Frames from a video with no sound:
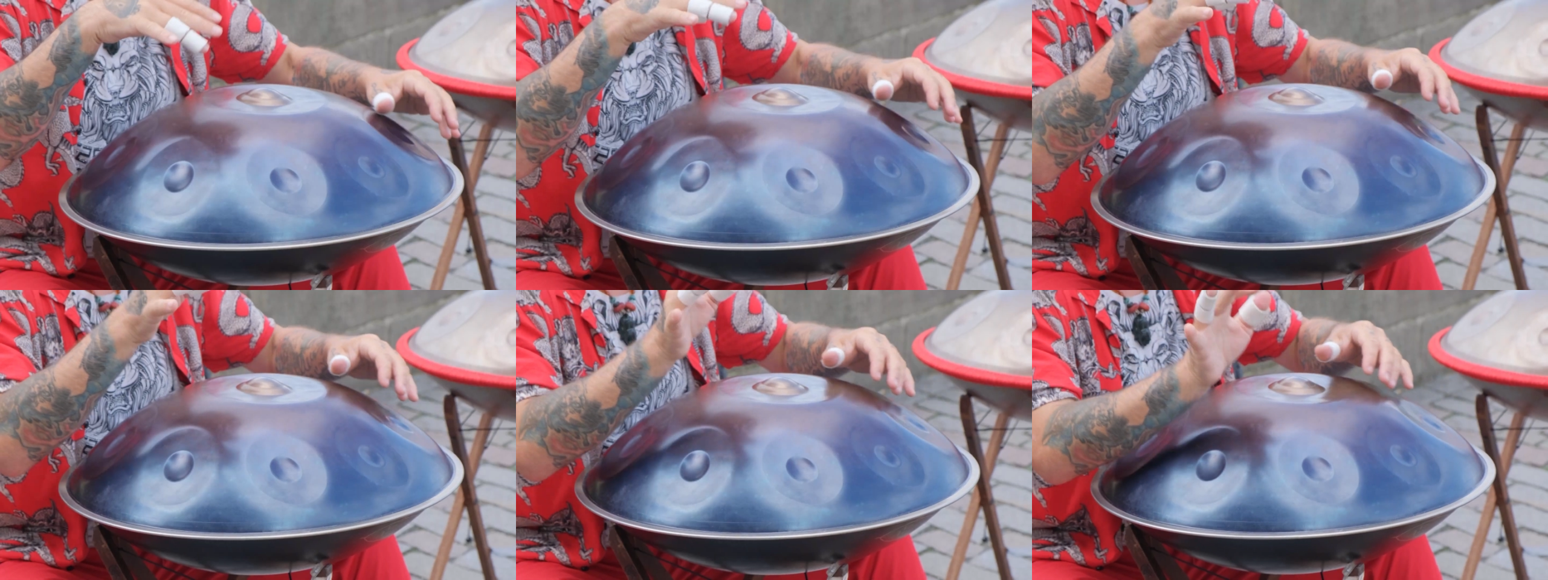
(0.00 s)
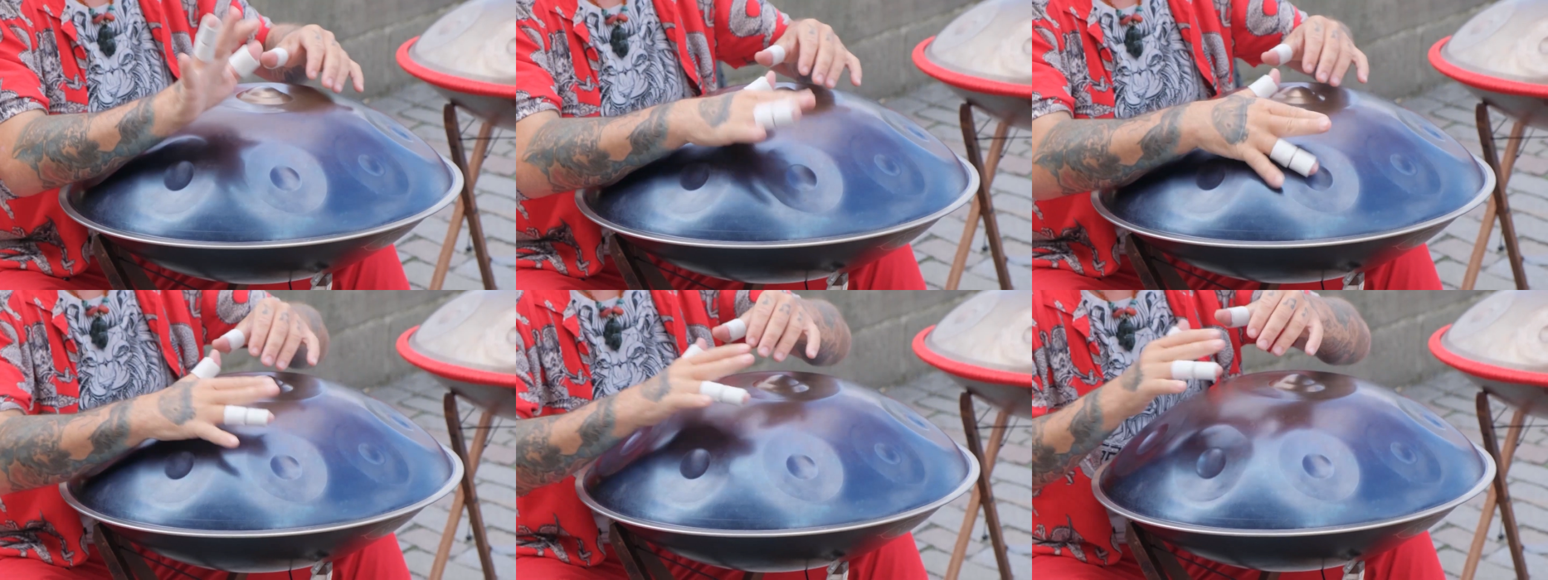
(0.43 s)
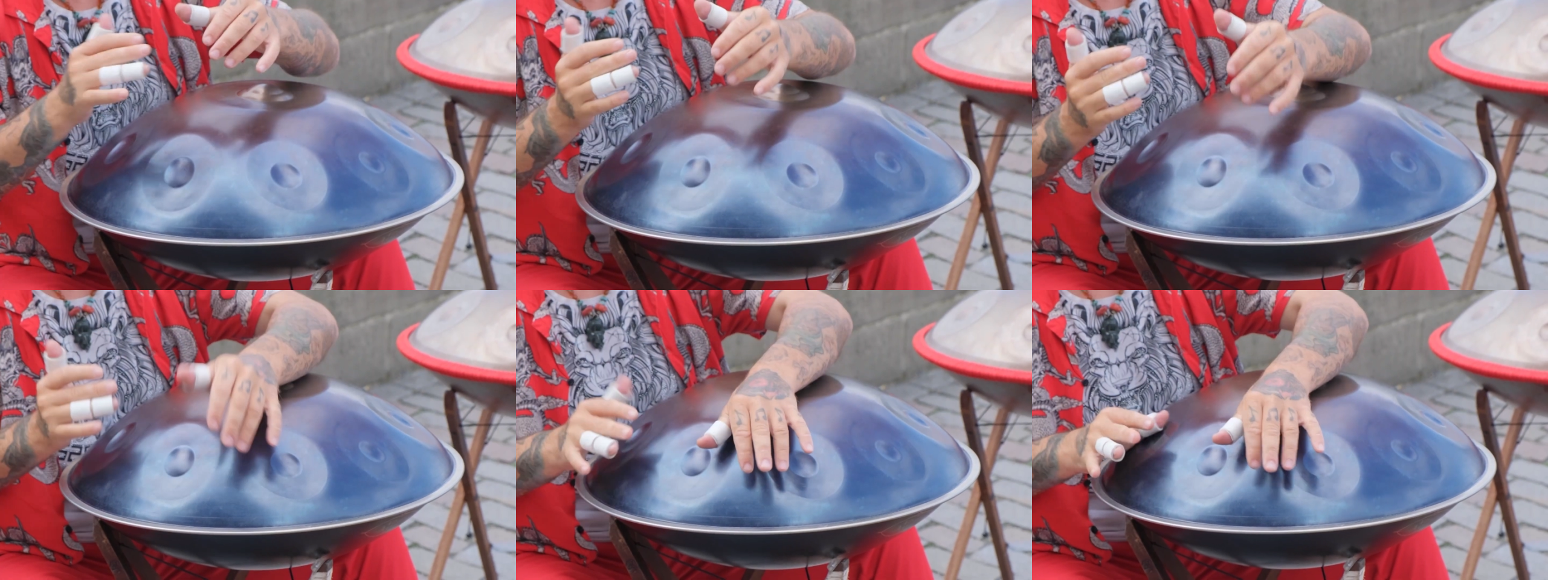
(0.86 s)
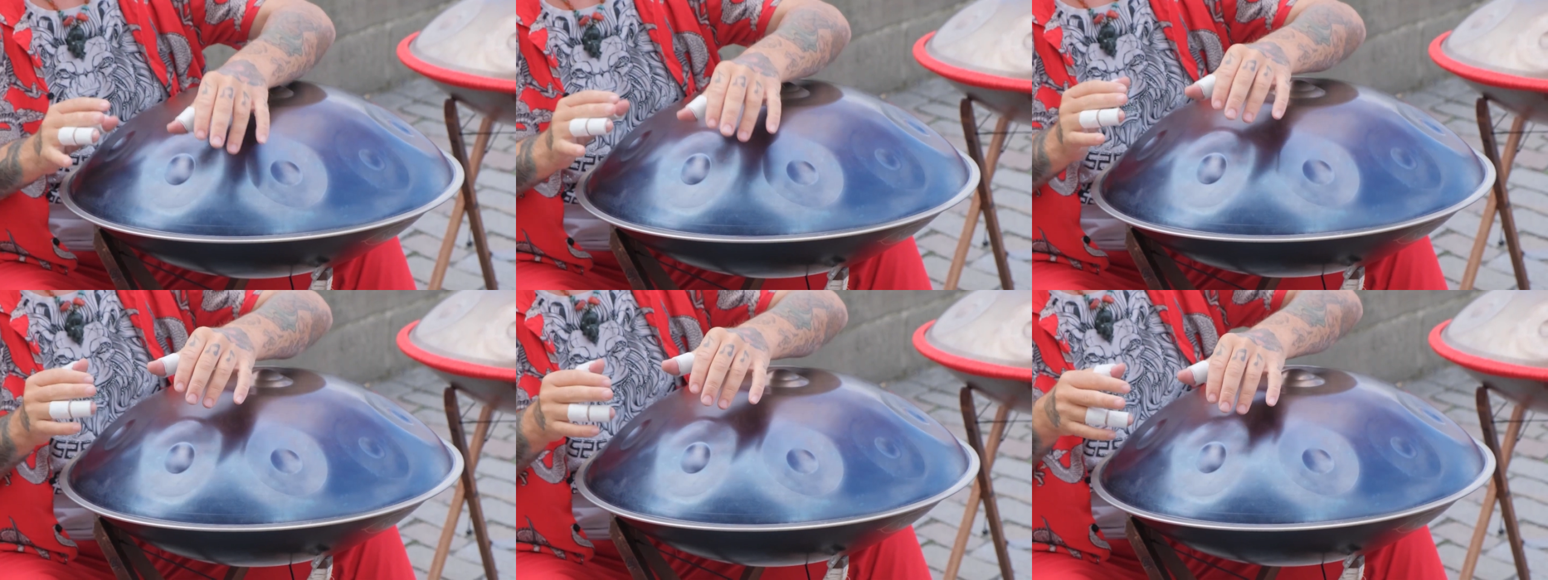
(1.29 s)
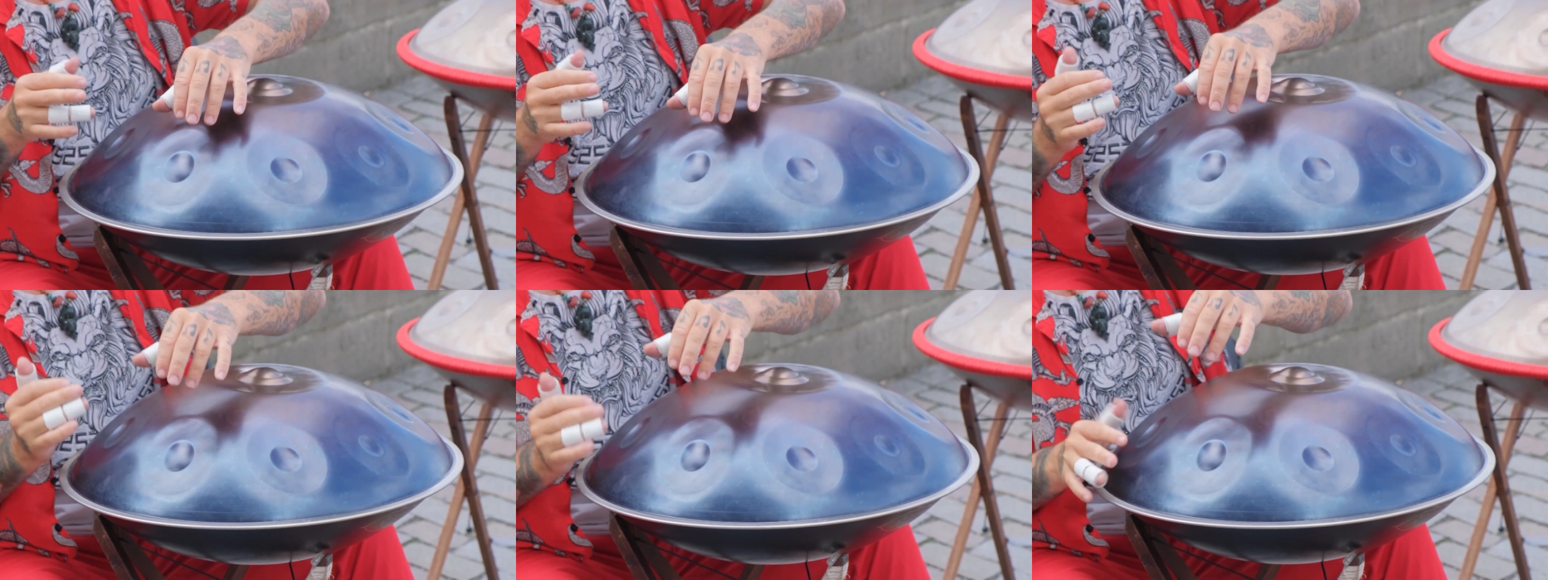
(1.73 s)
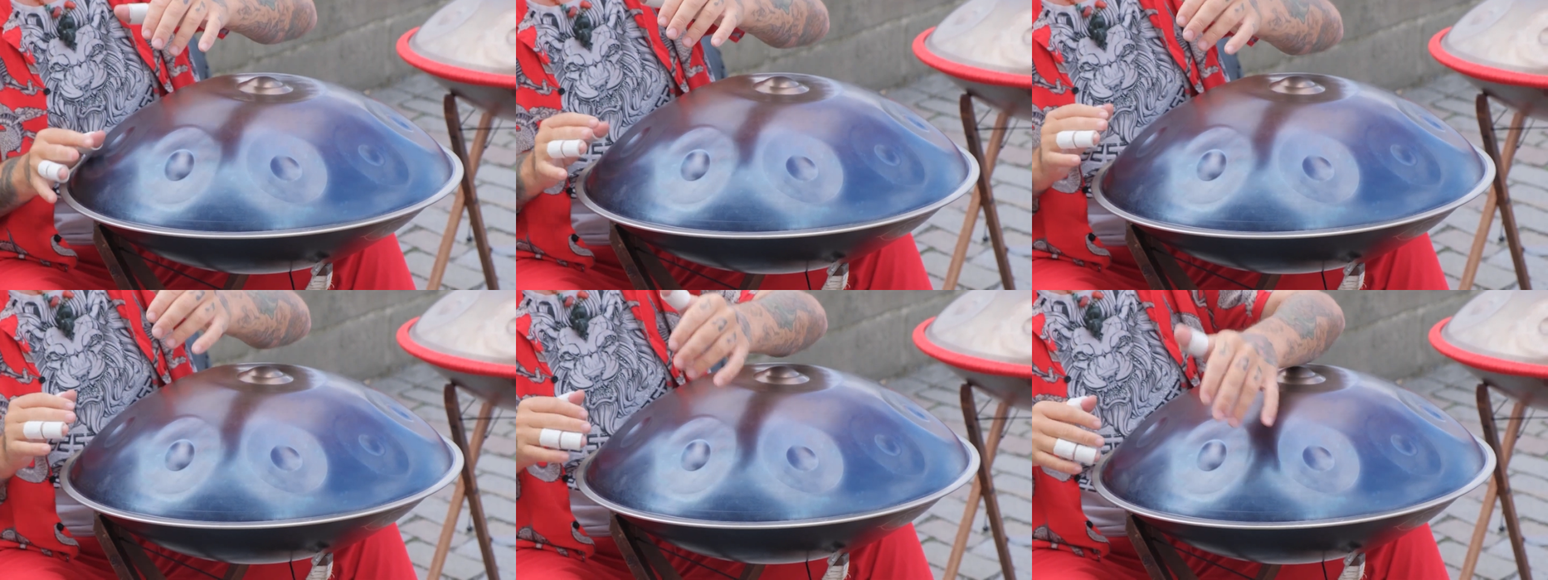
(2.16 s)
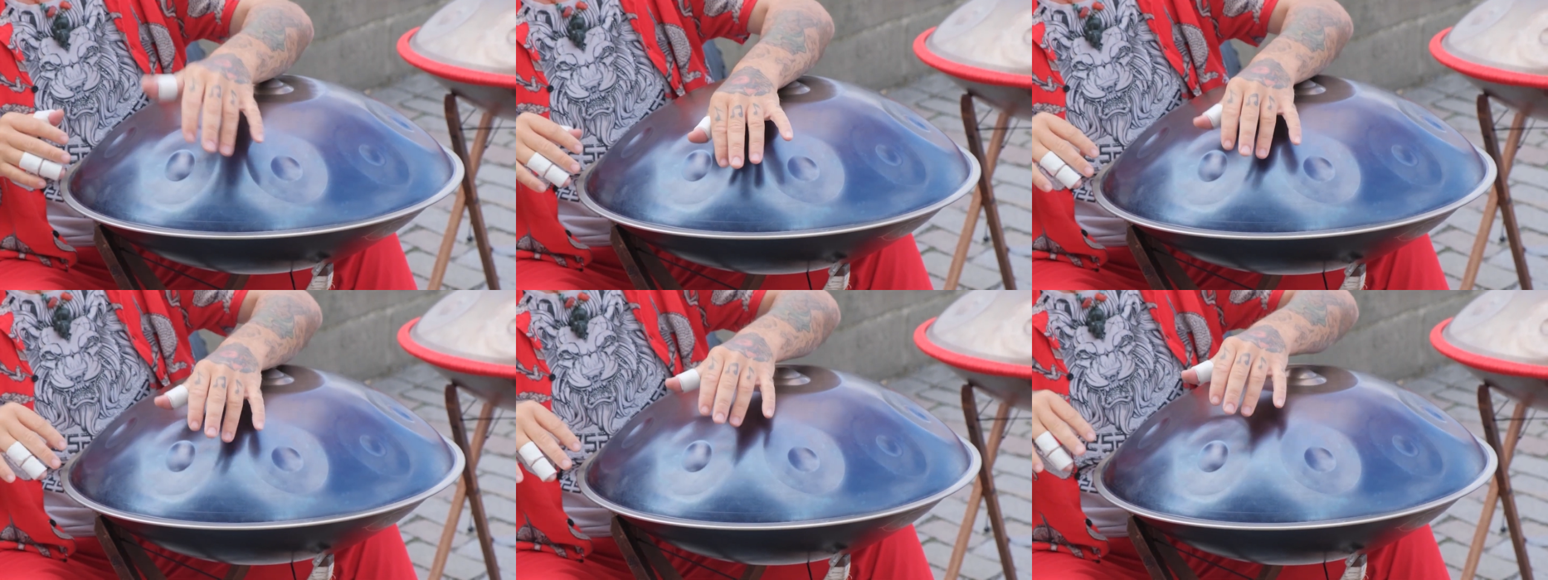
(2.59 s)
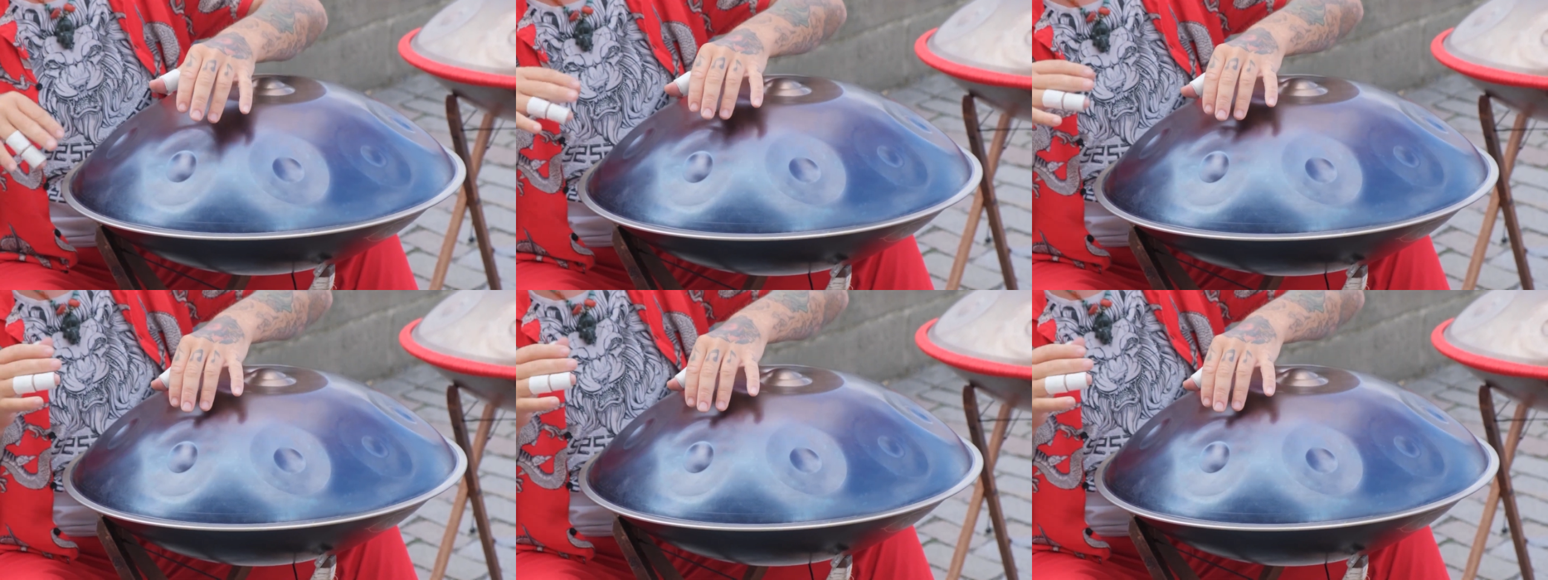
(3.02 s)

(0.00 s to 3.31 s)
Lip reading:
(no speaker visible)